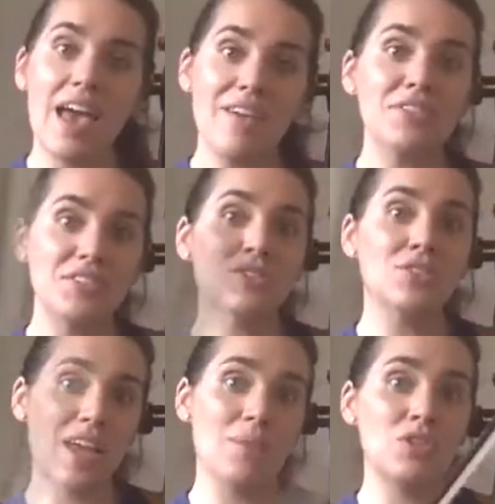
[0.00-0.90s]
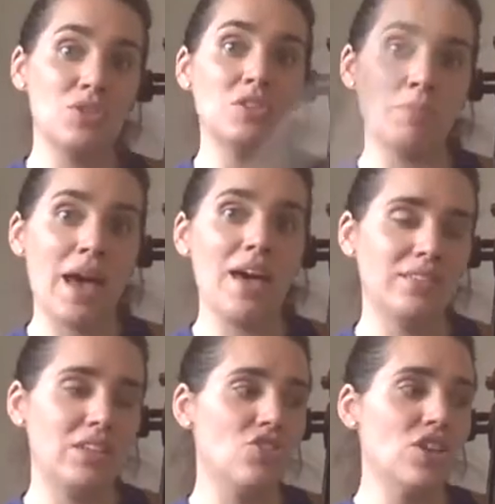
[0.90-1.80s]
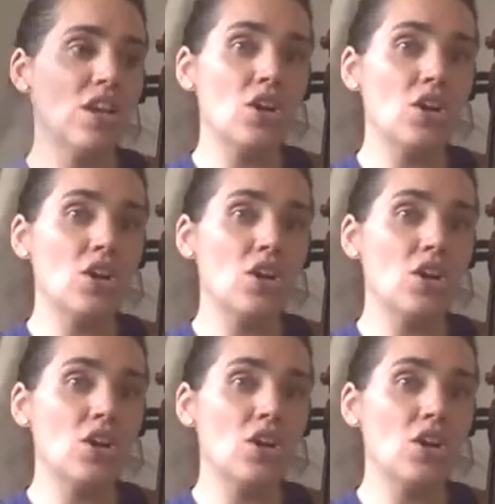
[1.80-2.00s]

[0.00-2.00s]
every single time we do this passage,